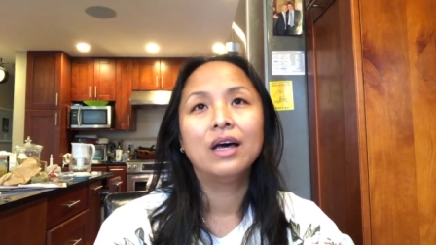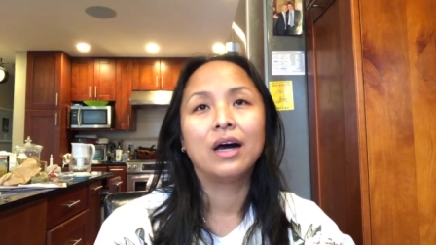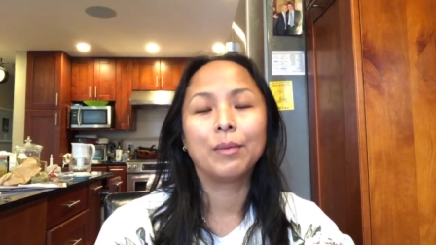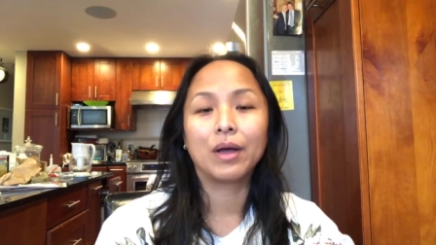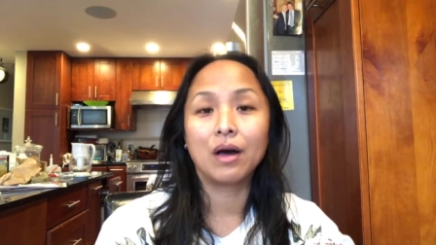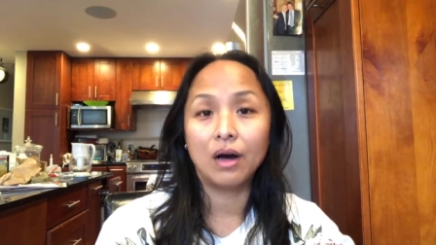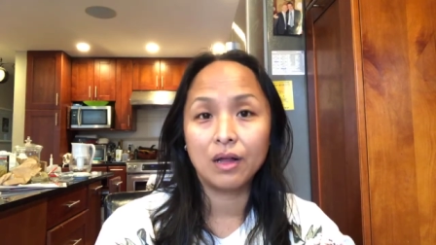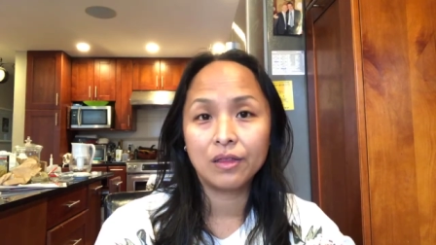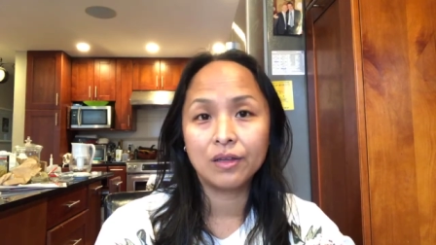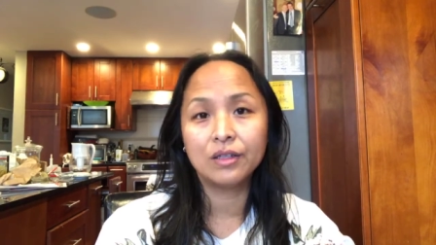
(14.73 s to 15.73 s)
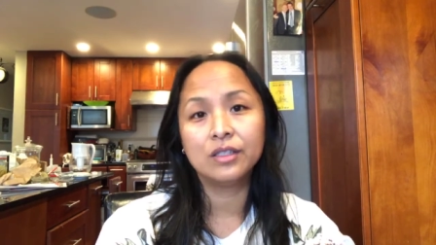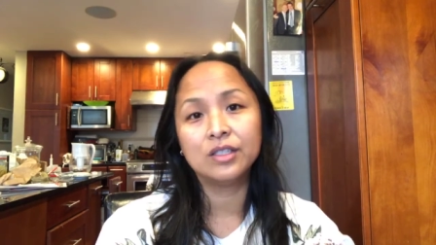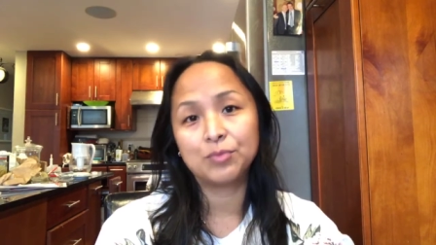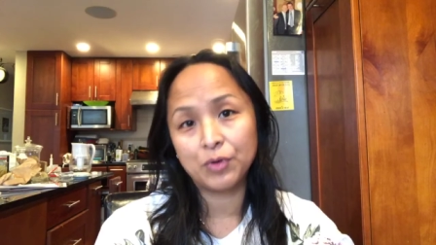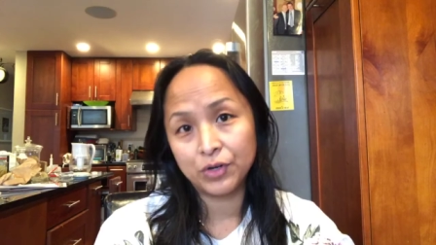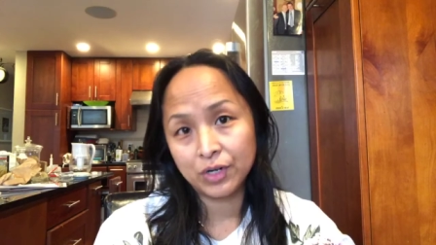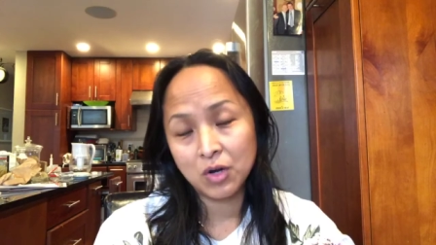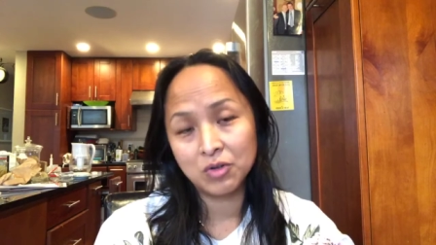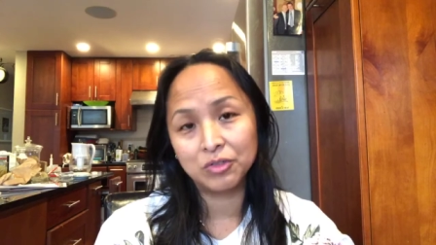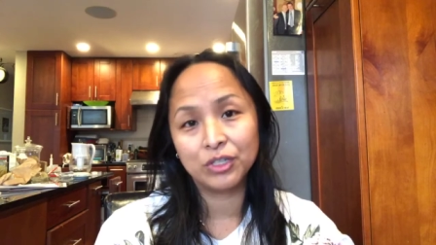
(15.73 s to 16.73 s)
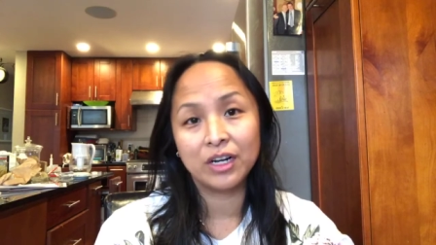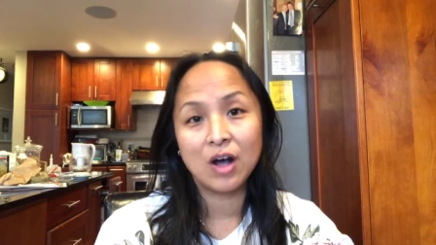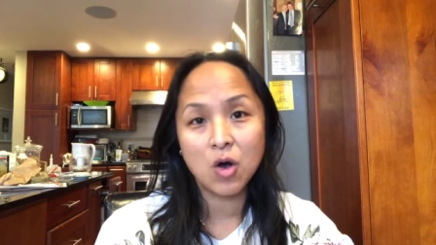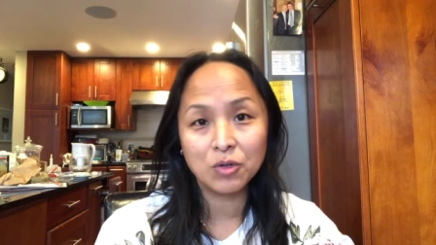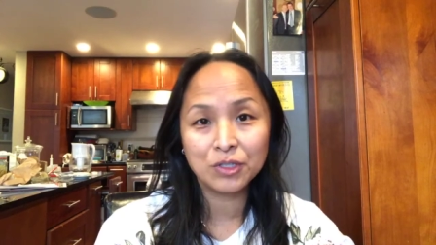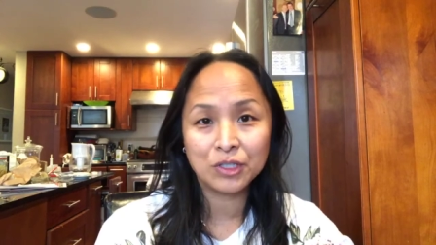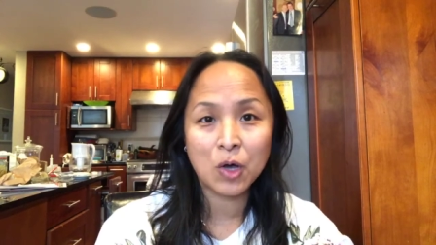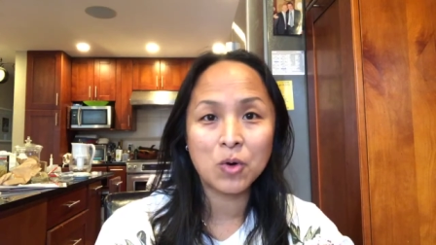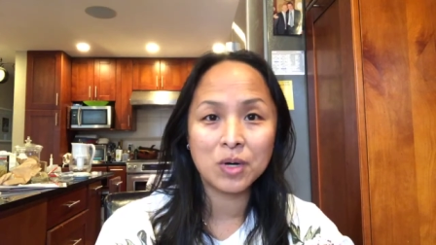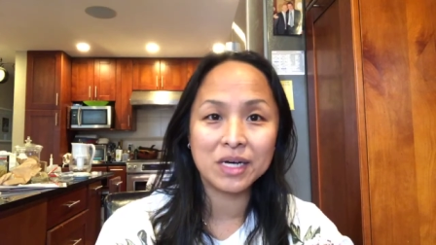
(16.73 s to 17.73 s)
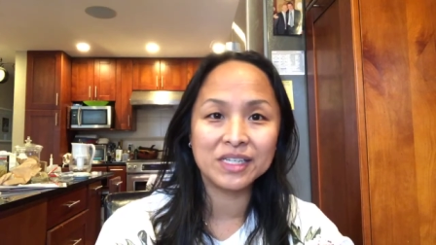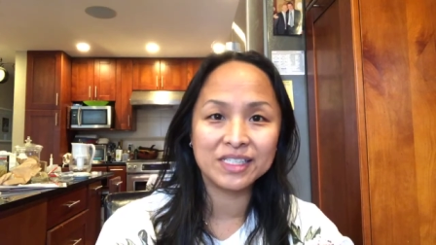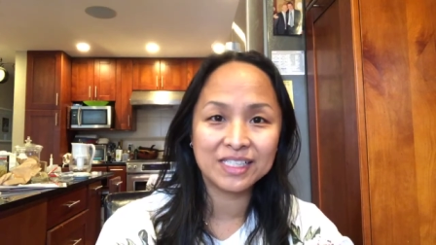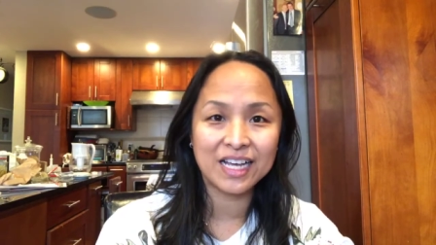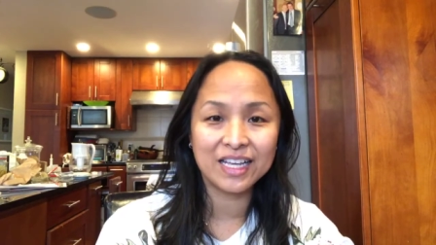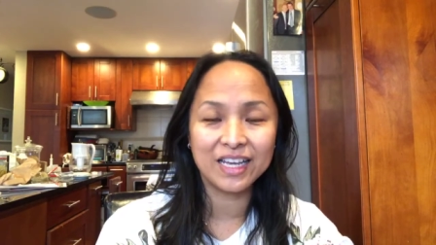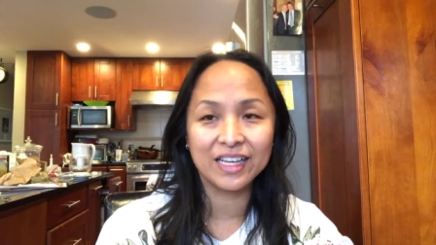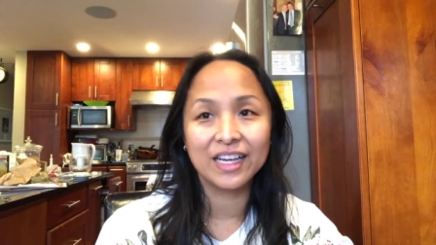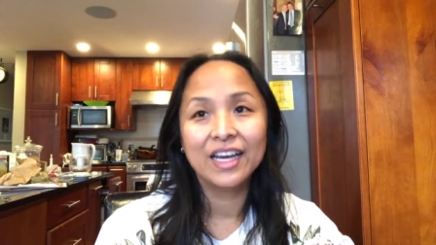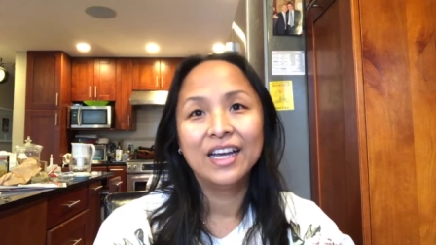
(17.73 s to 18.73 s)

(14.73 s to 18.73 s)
I'm an author, spirit coach, and also a psychic.